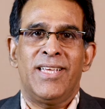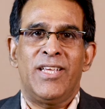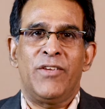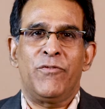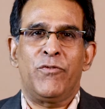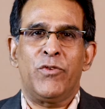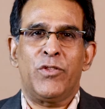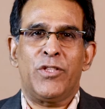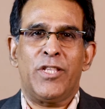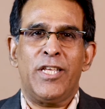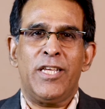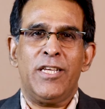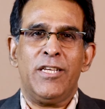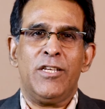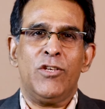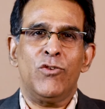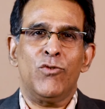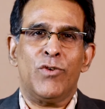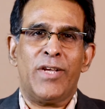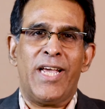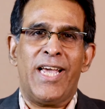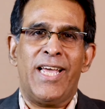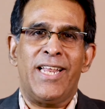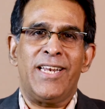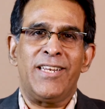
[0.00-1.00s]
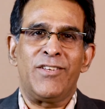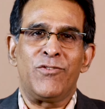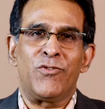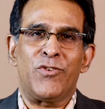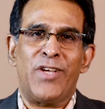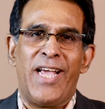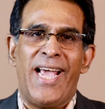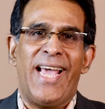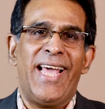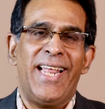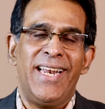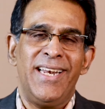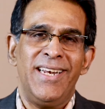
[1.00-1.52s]
If you think you can, you
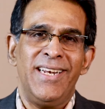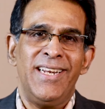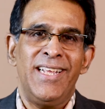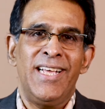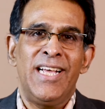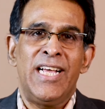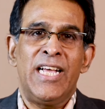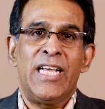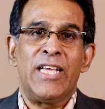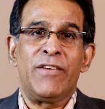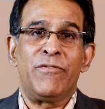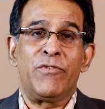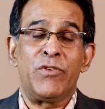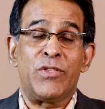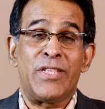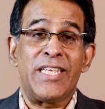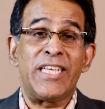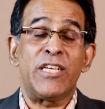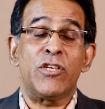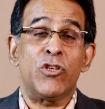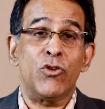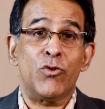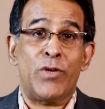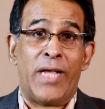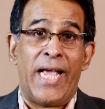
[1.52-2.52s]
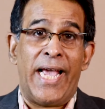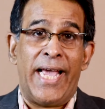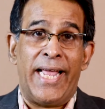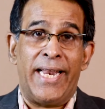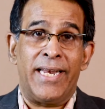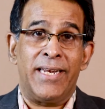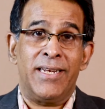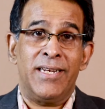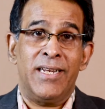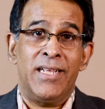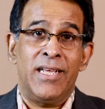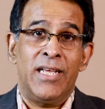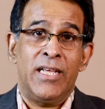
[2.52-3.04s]
can. If you think you
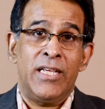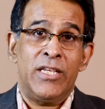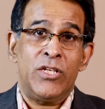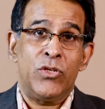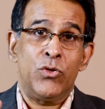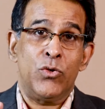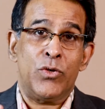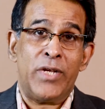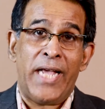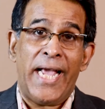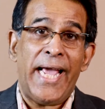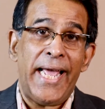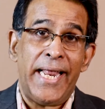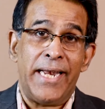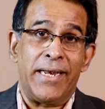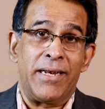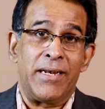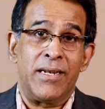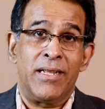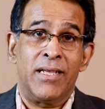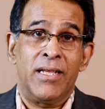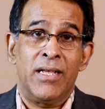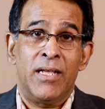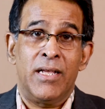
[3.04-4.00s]
can, you can.